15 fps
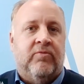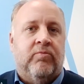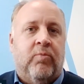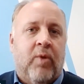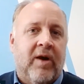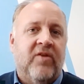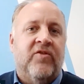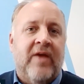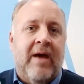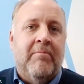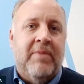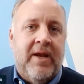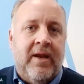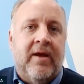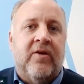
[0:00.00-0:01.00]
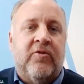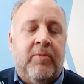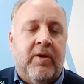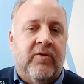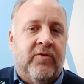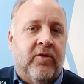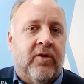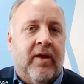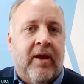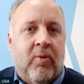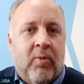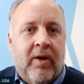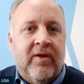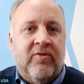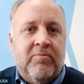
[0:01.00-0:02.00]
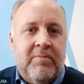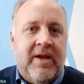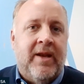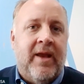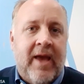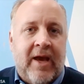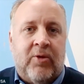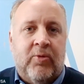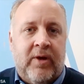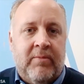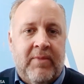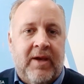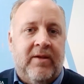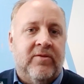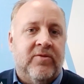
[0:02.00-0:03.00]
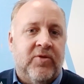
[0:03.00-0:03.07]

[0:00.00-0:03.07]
what does that meeting experience look like? What does meeting equity mean